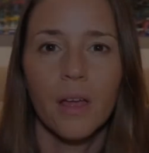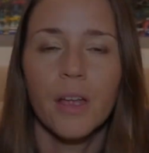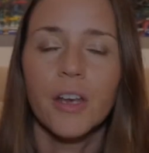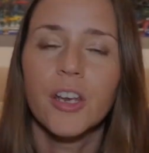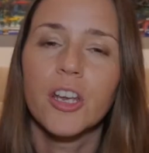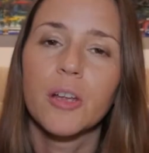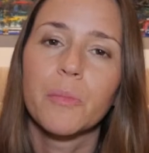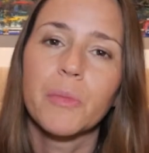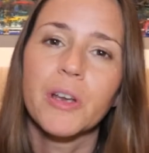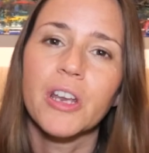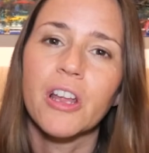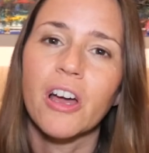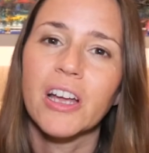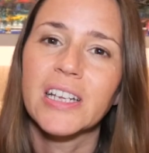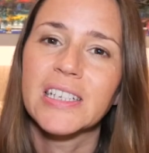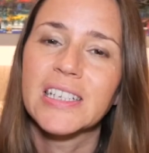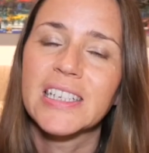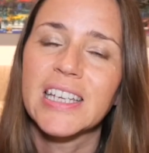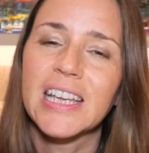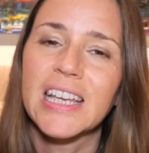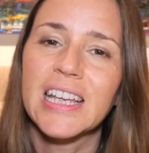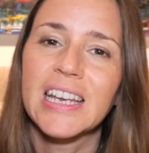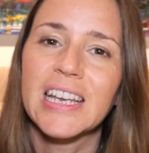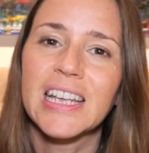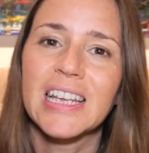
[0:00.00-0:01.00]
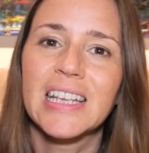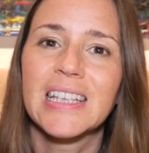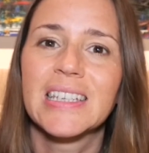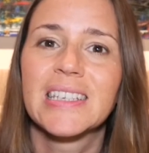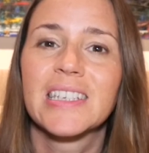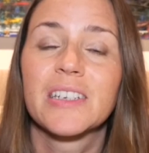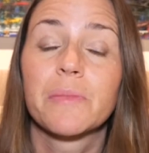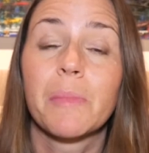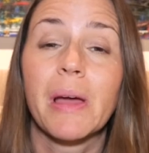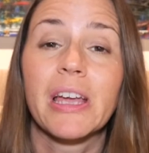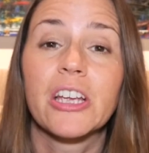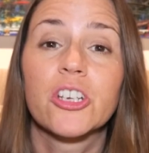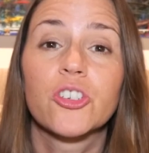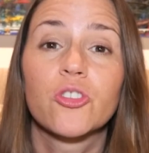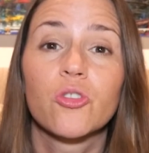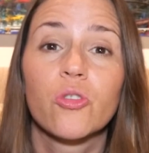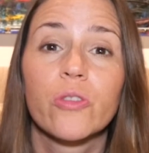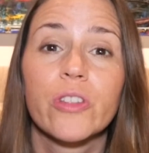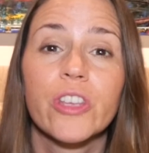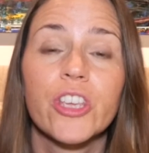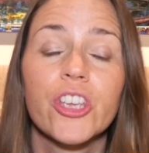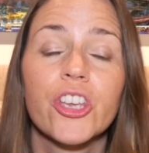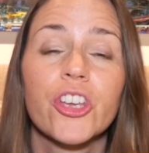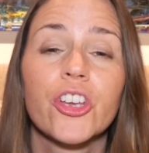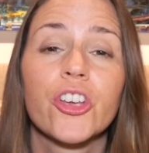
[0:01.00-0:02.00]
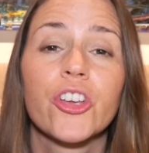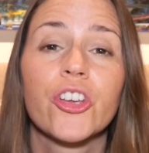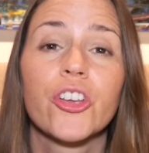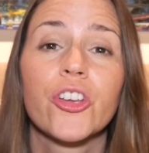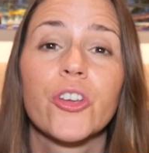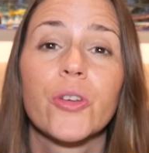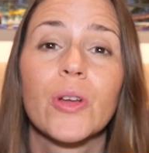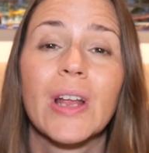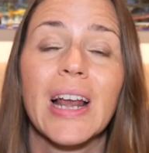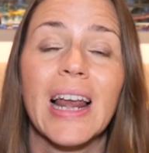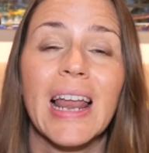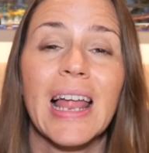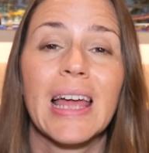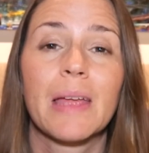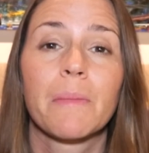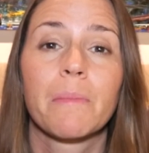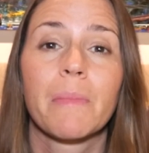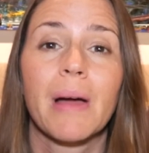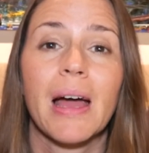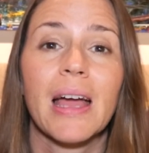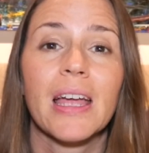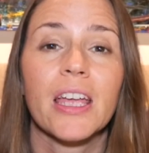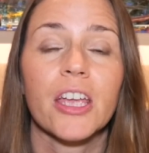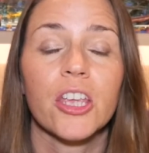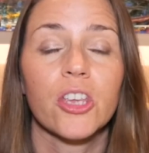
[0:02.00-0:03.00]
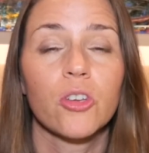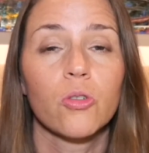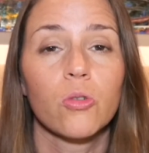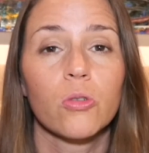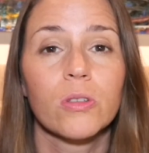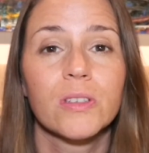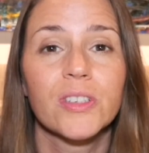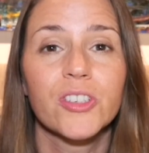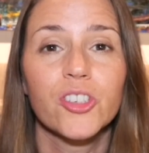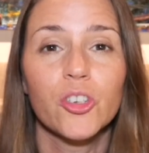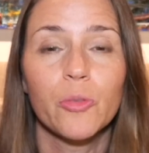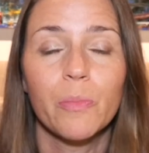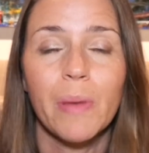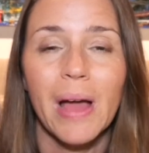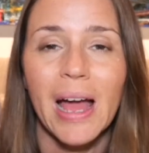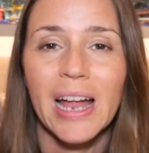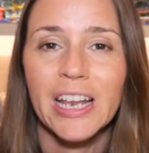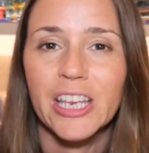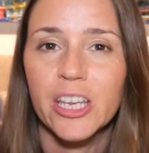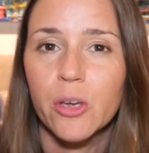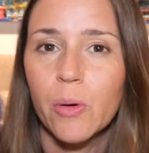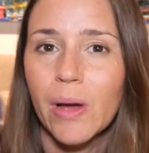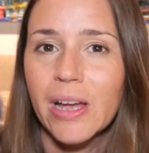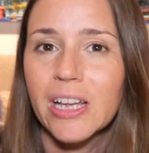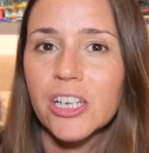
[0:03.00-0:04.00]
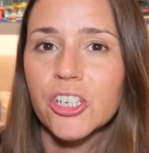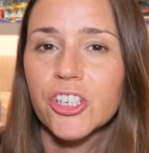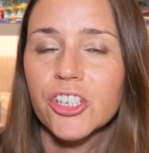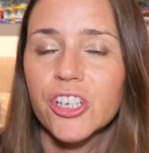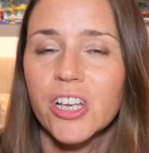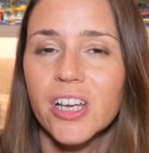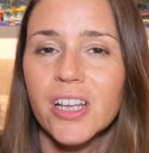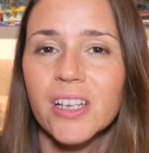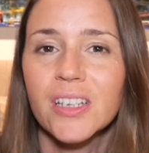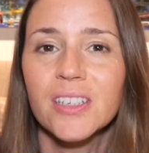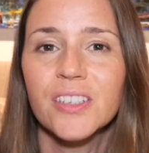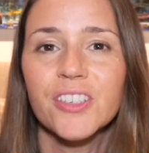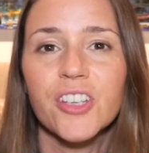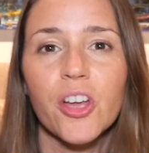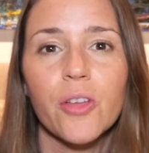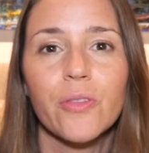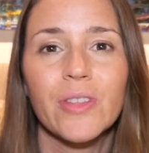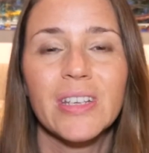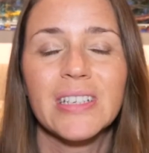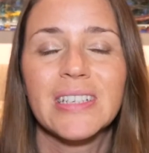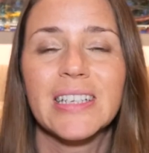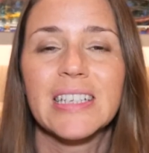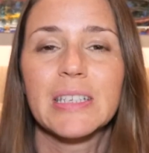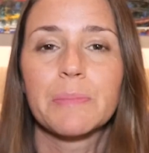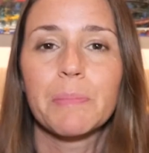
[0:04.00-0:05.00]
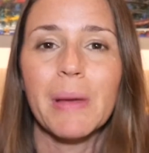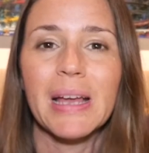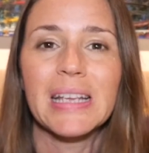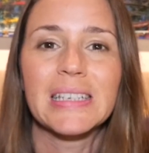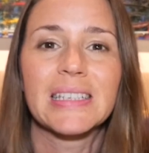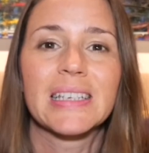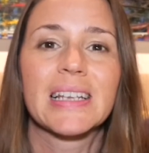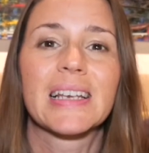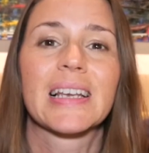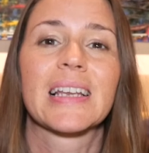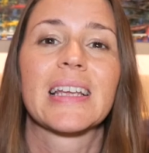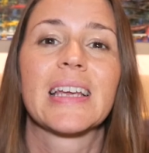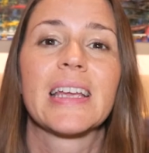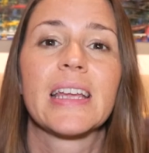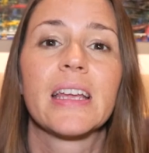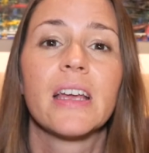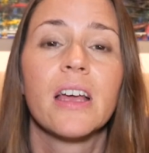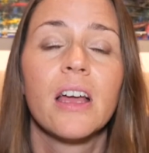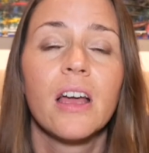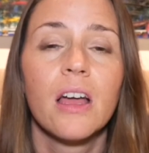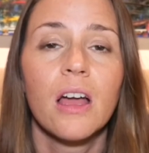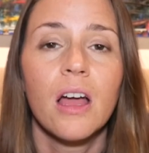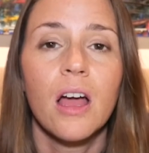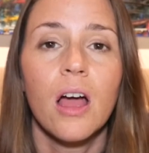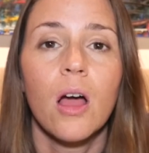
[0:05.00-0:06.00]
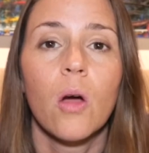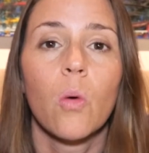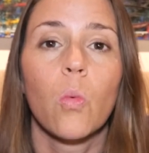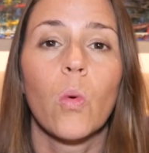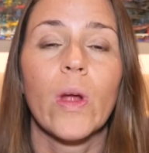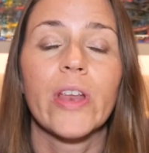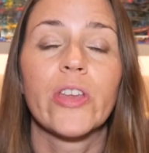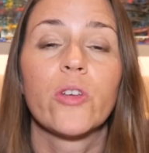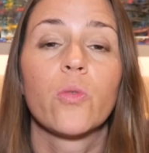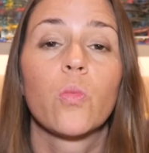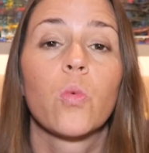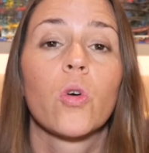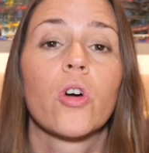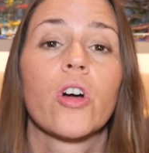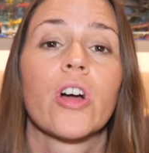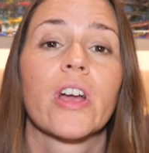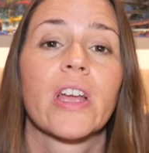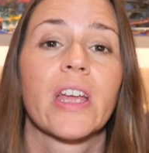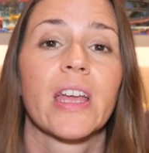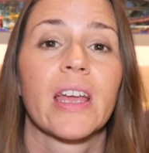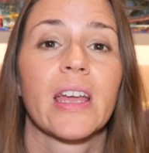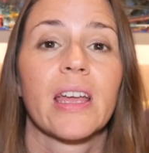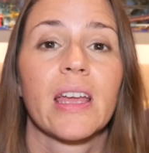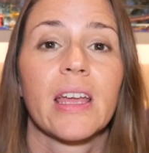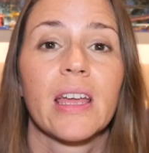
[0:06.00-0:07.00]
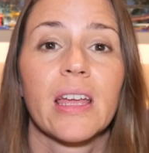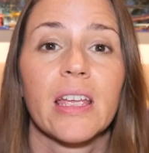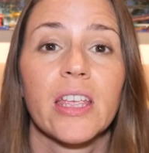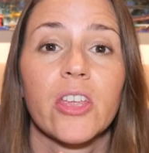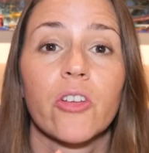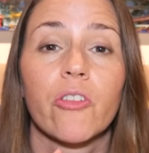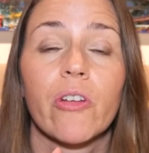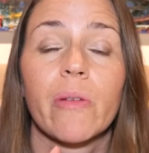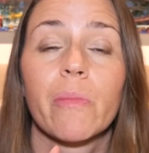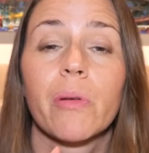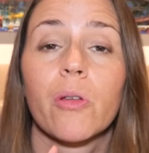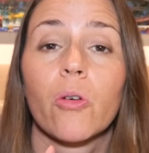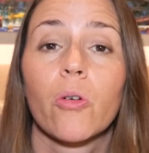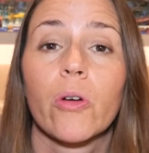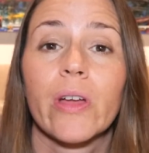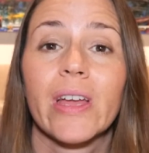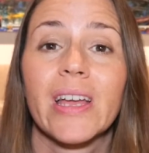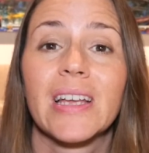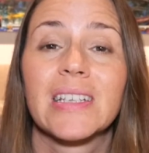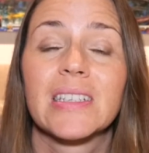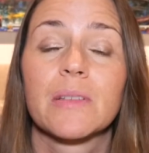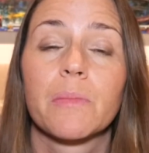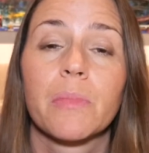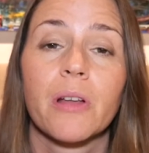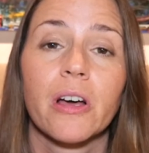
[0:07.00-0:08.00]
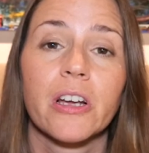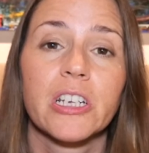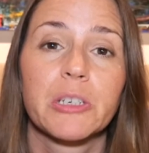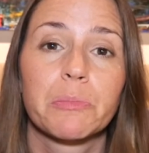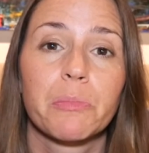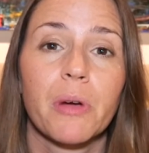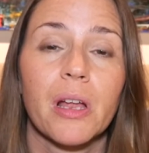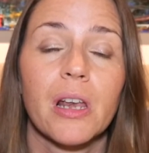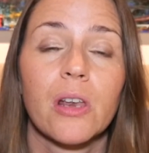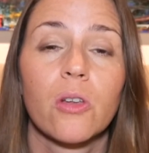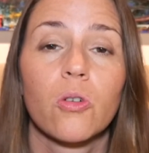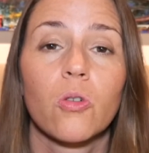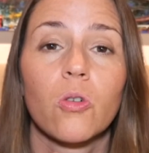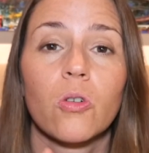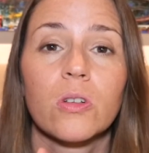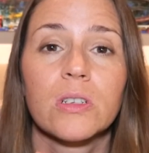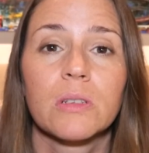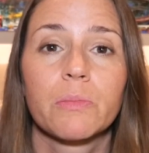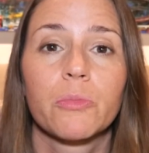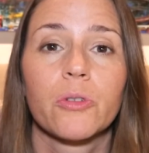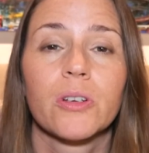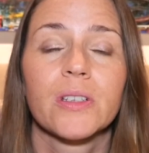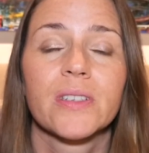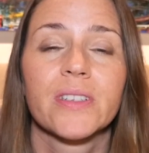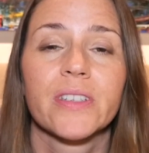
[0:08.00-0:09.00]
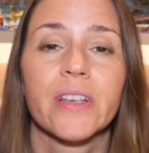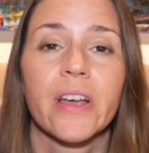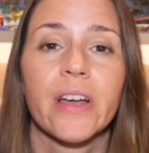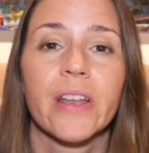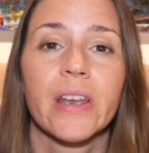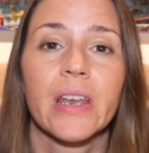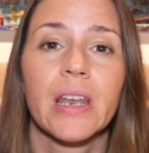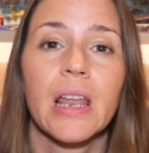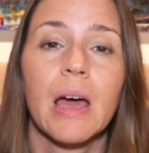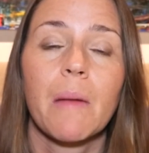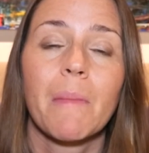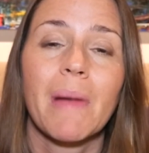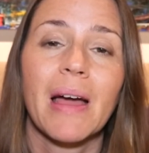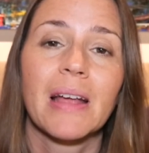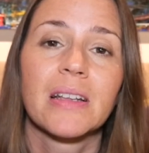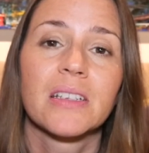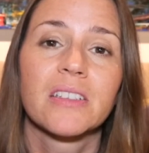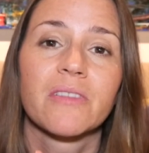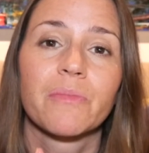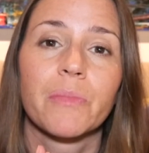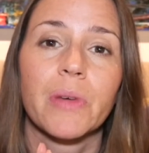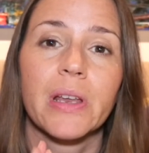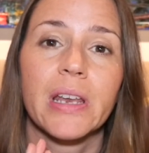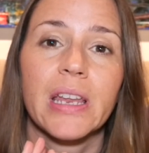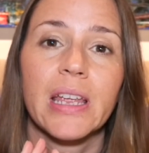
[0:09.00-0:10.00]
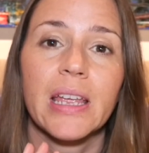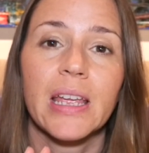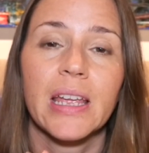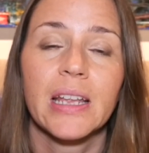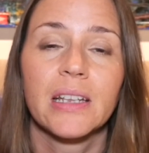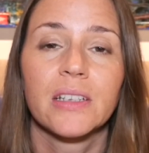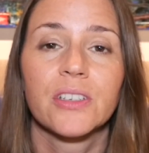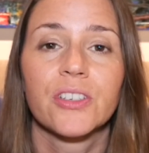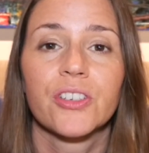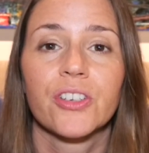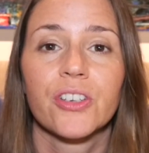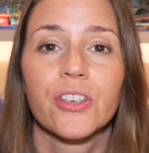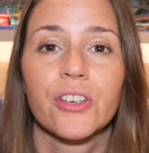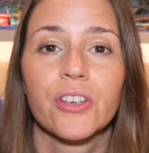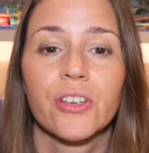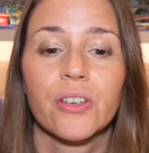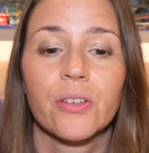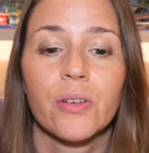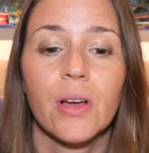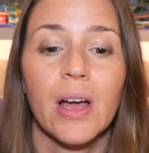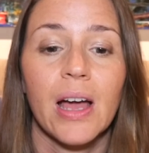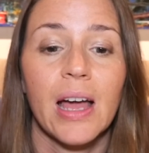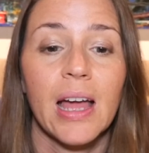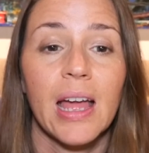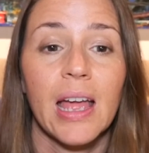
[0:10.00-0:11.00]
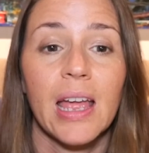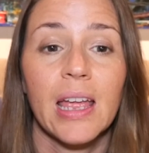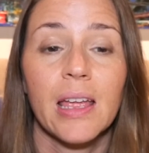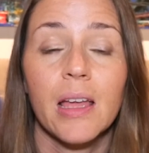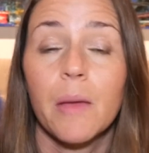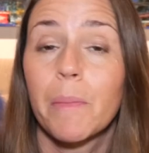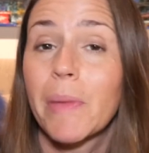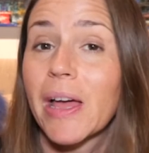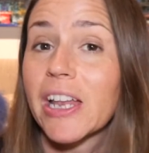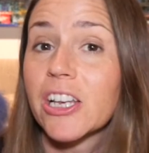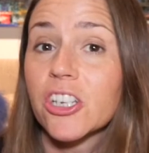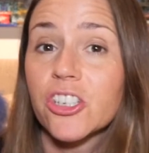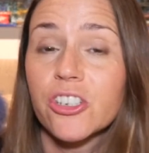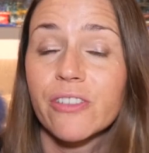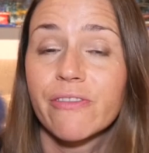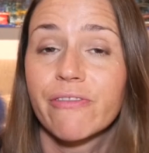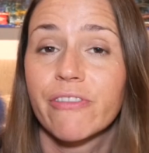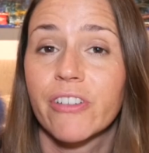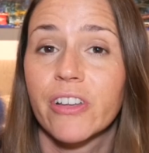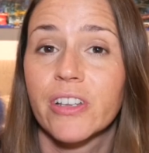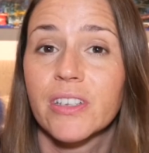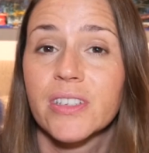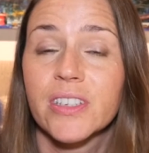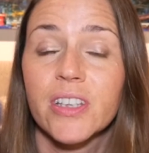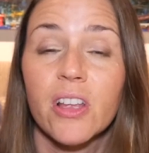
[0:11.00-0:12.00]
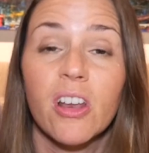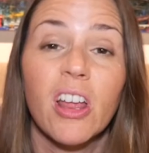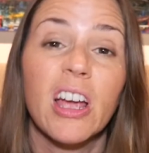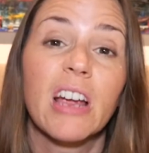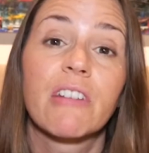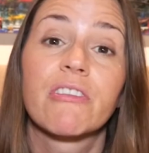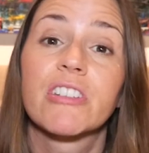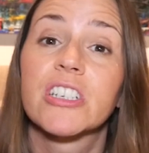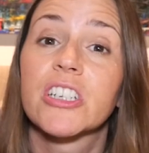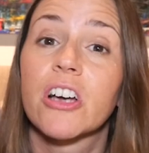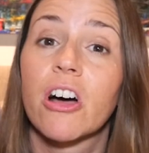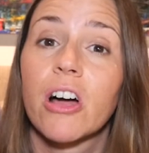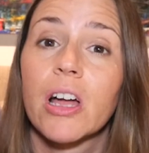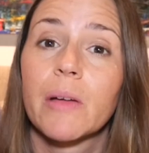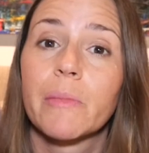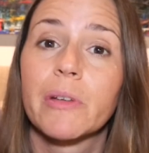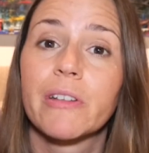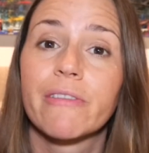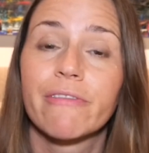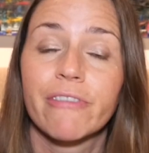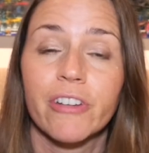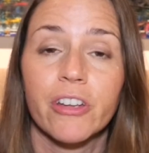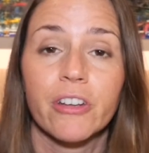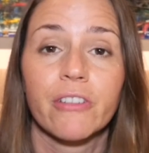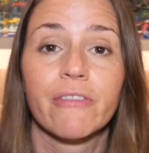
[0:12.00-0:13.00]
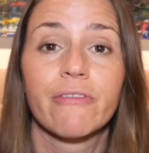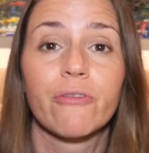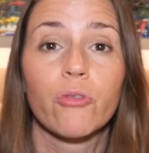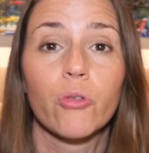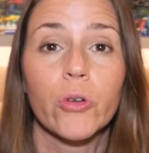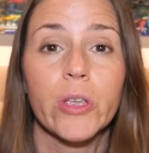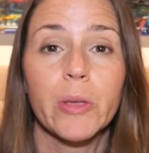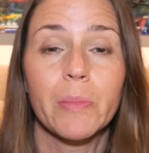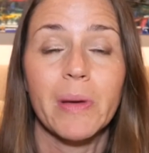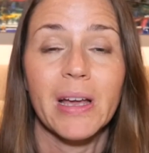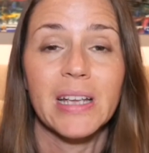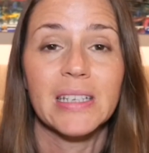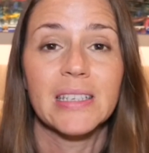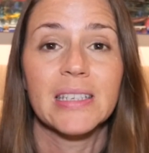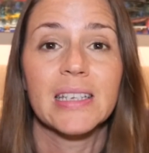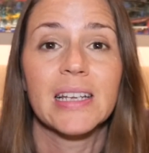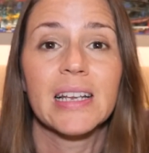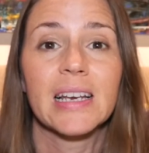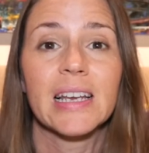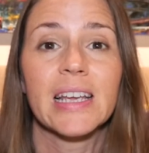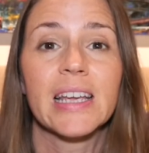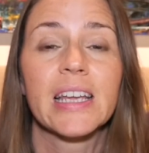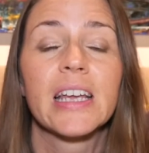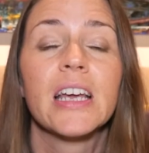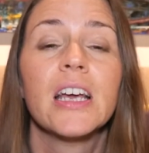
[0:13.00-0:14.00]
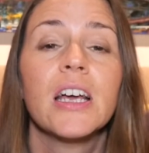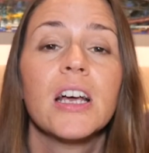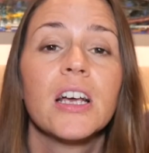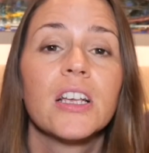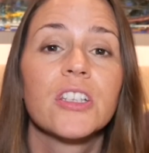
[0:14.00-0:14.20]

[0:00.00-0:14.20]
Number 19 is to make sure that you claim back your superannuation. So this is basically when you're working, your employer is obliged by law to put a certain amount of money into a pension fund, so like a retirement fund for you basically.